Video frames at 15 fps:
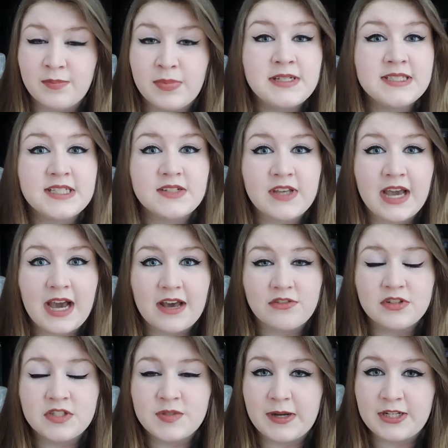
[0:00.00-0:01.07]
An Abundance of
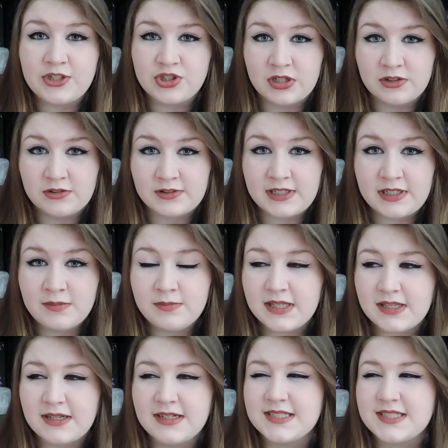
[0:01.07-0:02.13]
Catherines by John Green,
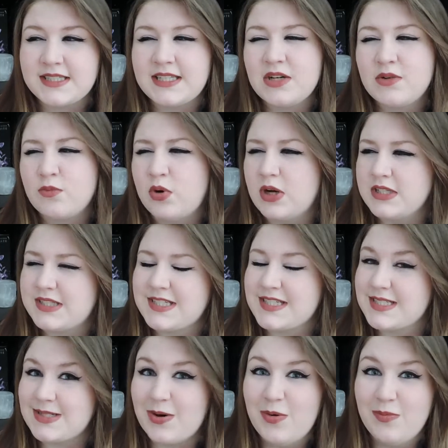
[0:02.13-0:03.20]
because there was
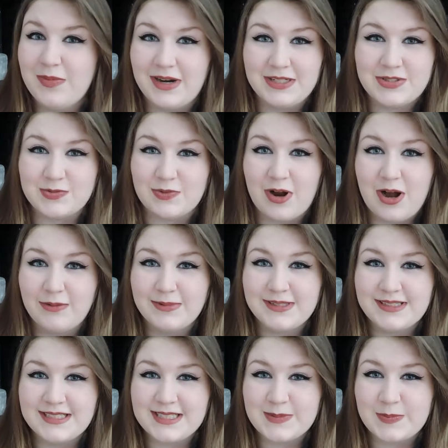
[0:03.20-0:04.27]
so much wrong
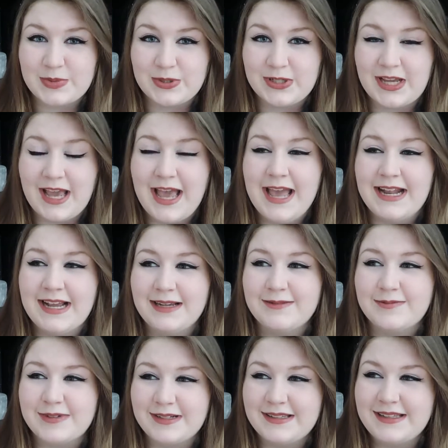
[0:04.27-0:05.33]
with this book, and I
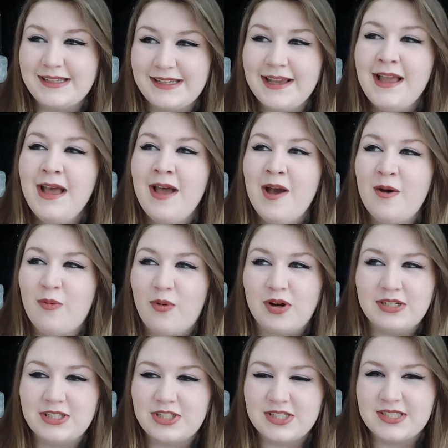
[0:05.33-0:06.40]
really
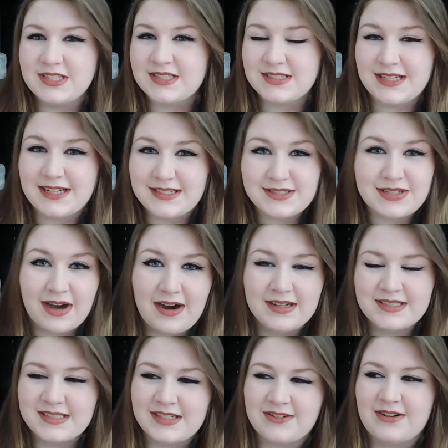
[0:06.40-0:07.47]
wanted to just like
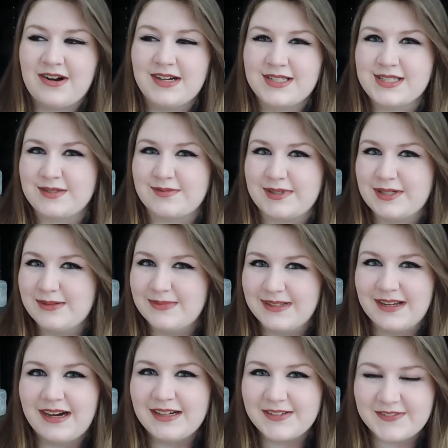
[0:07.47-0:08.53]
toss it across the room
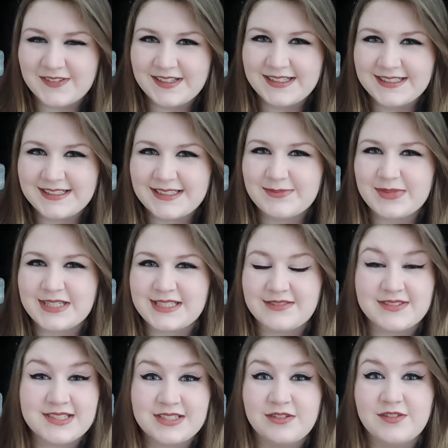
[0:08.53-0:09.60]
and not finish it because I
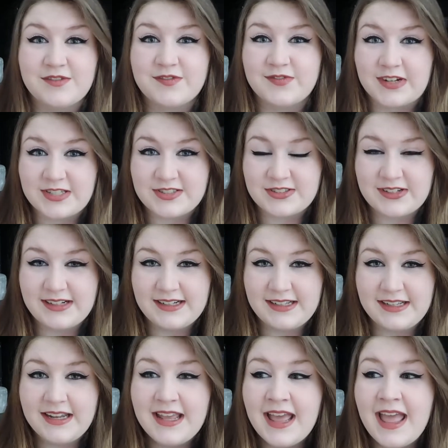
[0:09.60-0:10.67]
was so
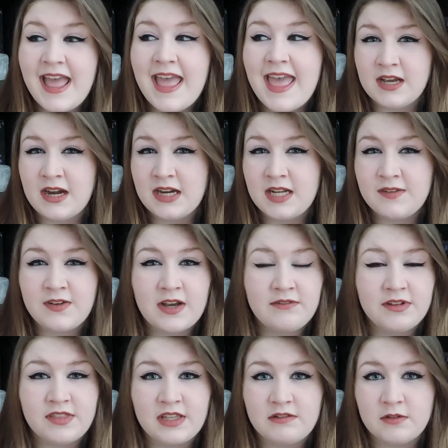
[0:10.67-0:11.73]
frustrated. I kind of have
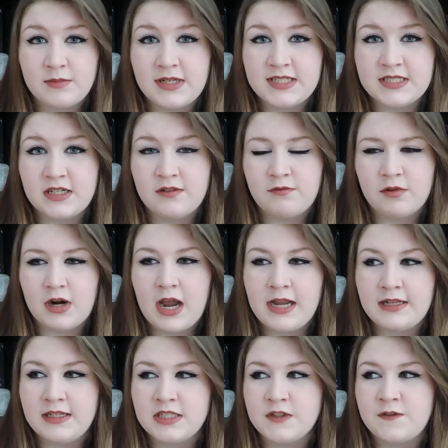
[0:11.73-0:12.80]
a thing with myself where I
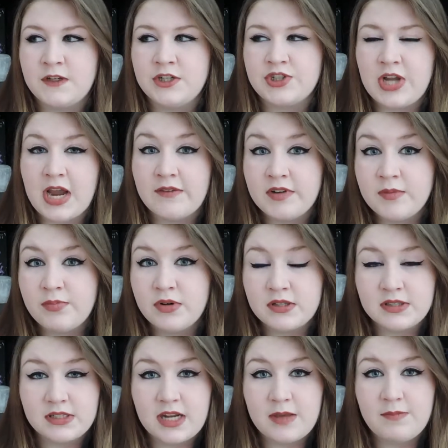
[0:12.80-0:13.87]
need to finish every
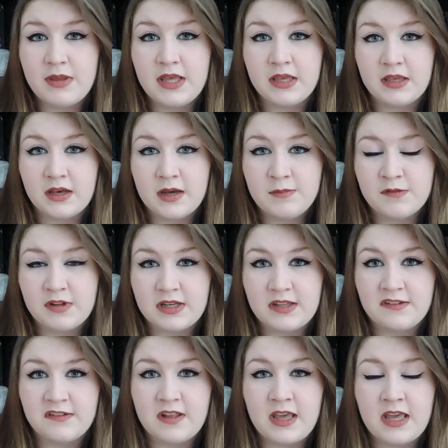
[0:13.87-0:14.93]
book that I pick up so I
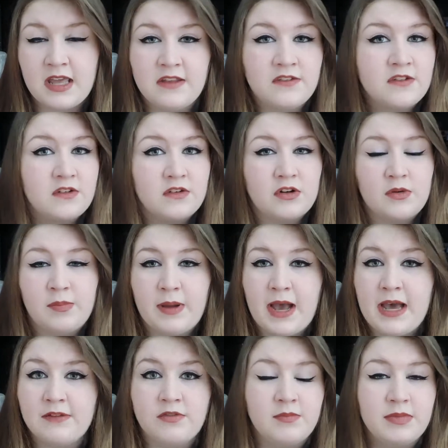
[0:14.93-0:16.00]
can say it's good or
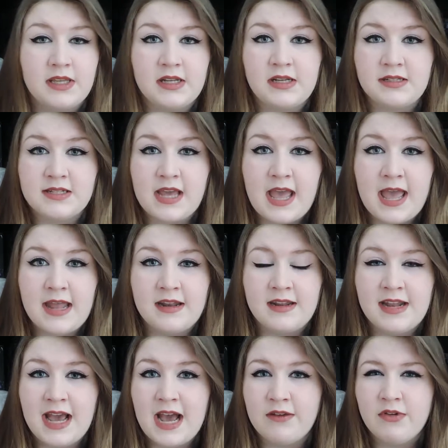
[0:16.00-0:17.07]
bad from beginning to end
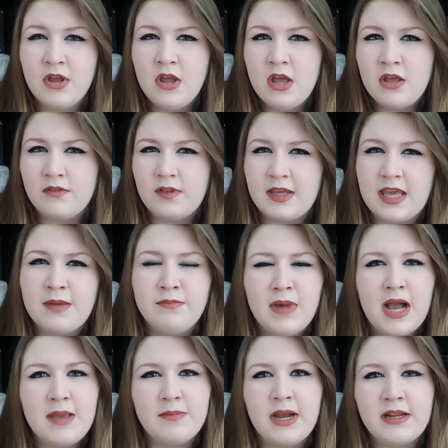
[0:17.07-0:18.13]
and have, like, in
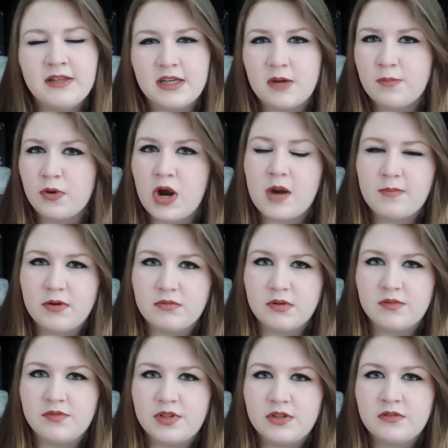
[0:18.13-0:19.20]
my mind, like a
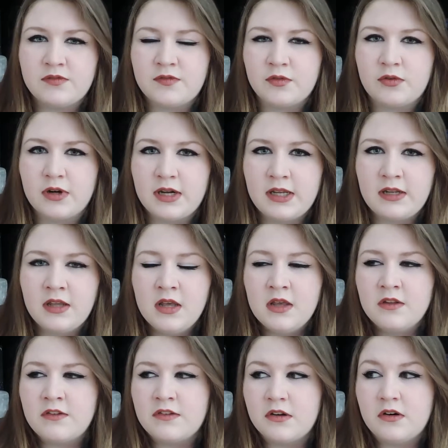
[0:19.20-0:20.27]
proper review for it.
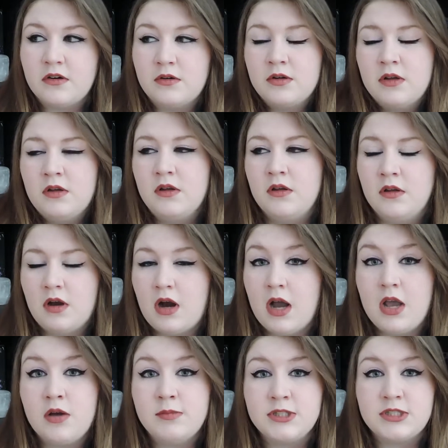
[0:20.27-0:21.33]
So
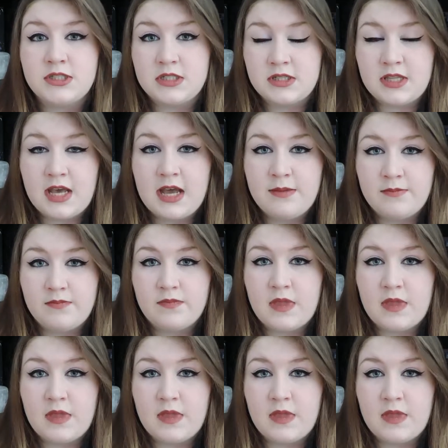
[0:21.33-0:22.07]
I almost did that.